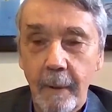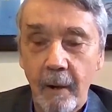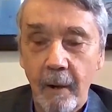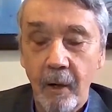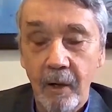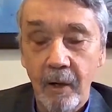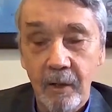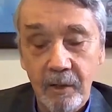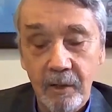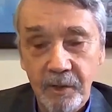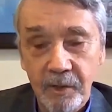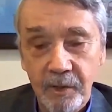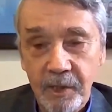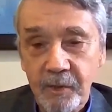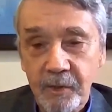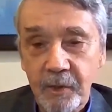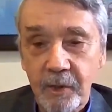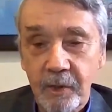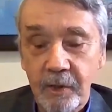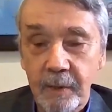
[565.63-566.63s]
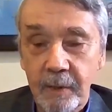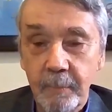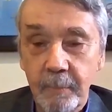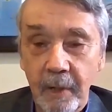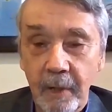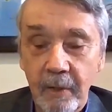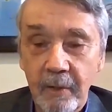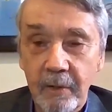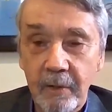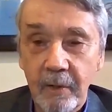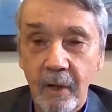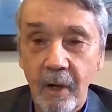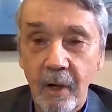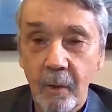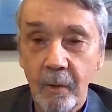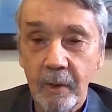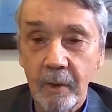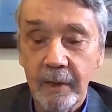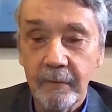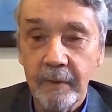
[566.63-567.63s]
her sister and brother-in-law
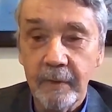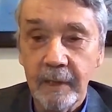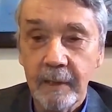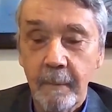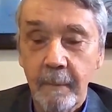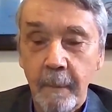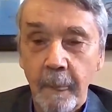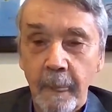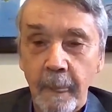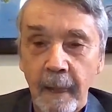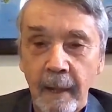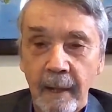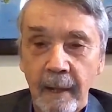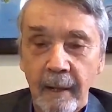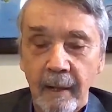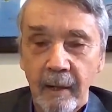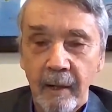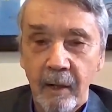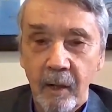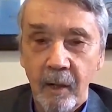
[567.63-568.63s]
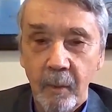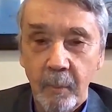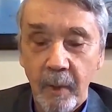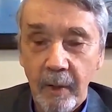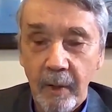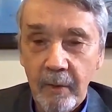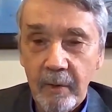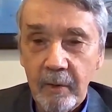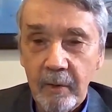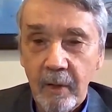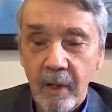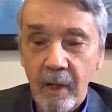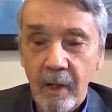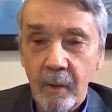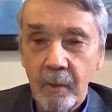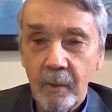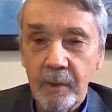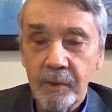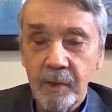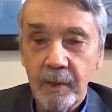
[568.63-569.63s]
were living. Her brother-in-law
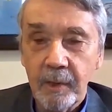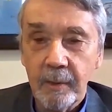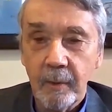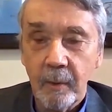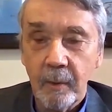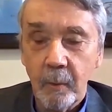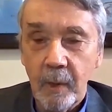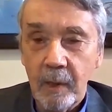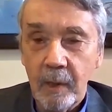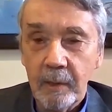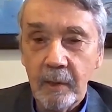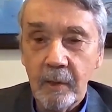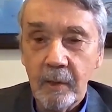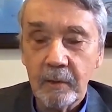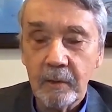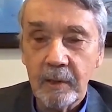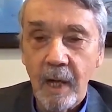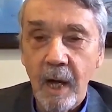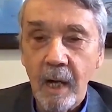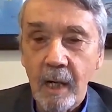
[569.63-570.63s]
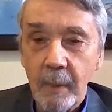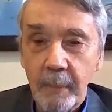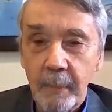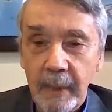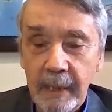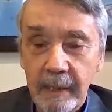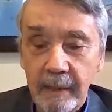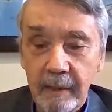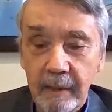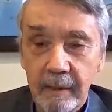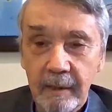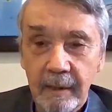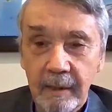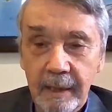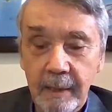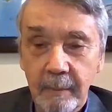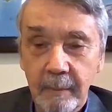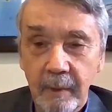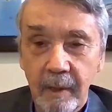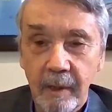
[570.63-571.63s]
was a well-known Thangka painter
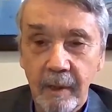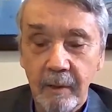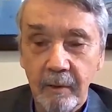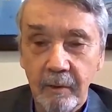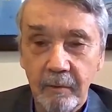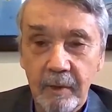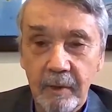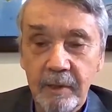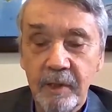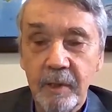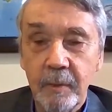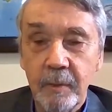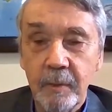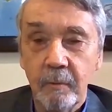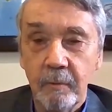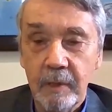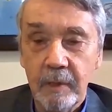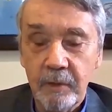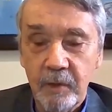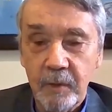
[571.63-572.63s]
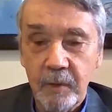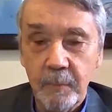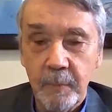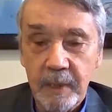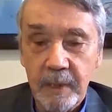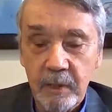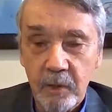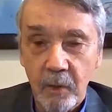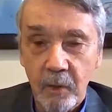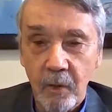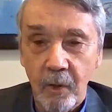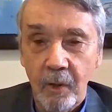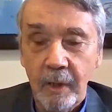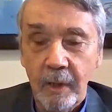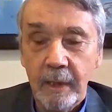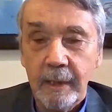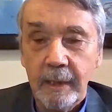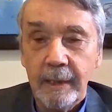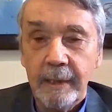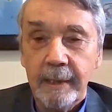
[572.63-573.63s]
named Rinzin Pinto.
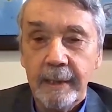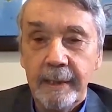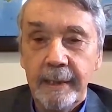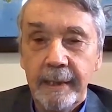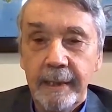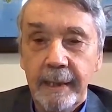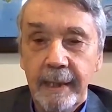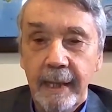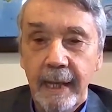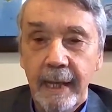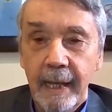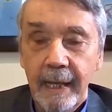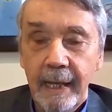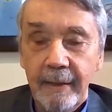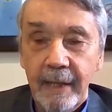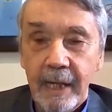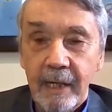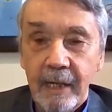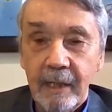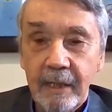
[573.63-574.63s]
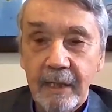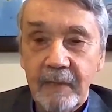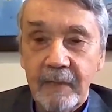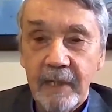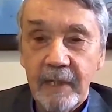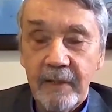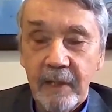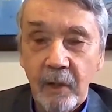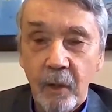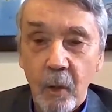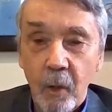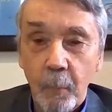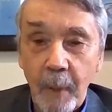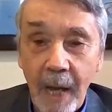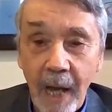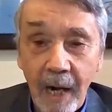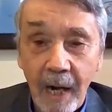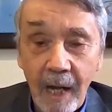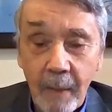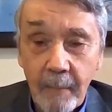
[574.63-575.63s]
And they lived in the old
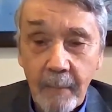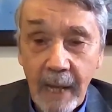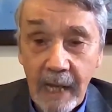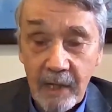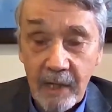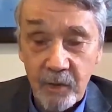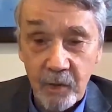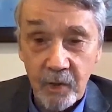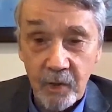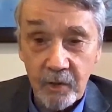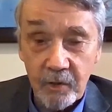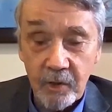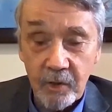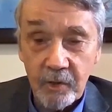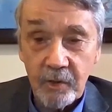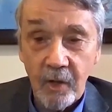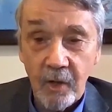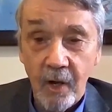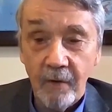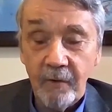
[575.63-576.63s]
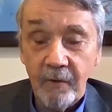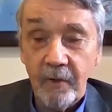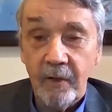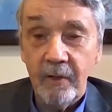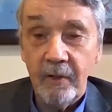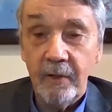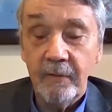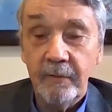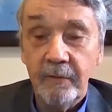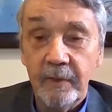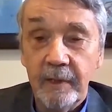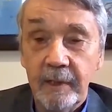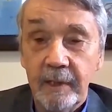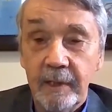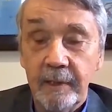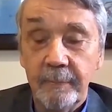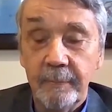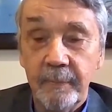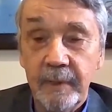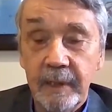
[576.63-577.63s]
Pala mansion just off
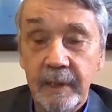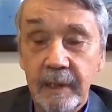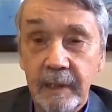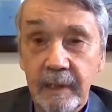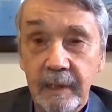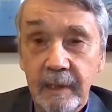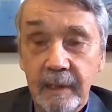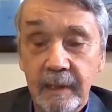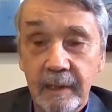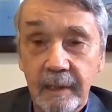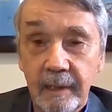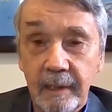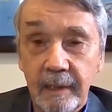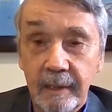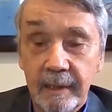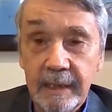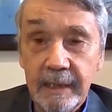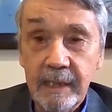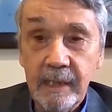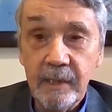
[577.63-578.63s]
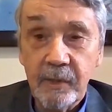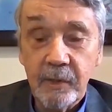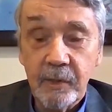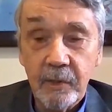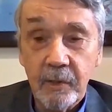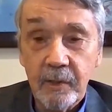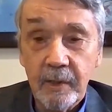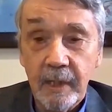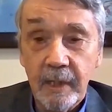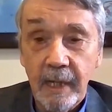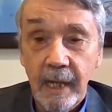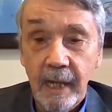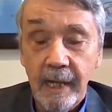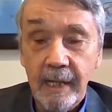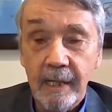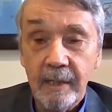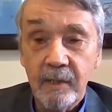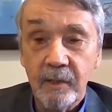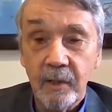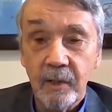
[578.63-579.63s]
of the eastern
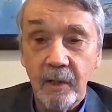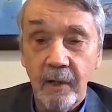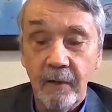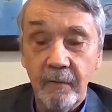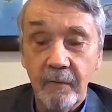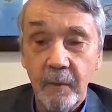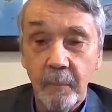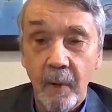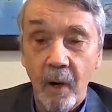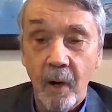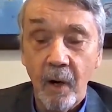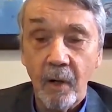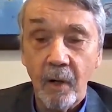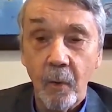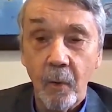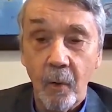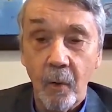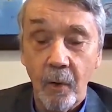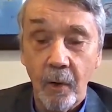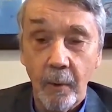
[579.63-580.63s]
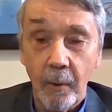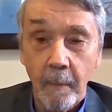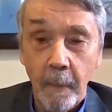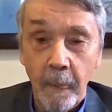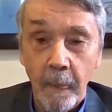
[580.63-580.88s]
edge of the Bar Court.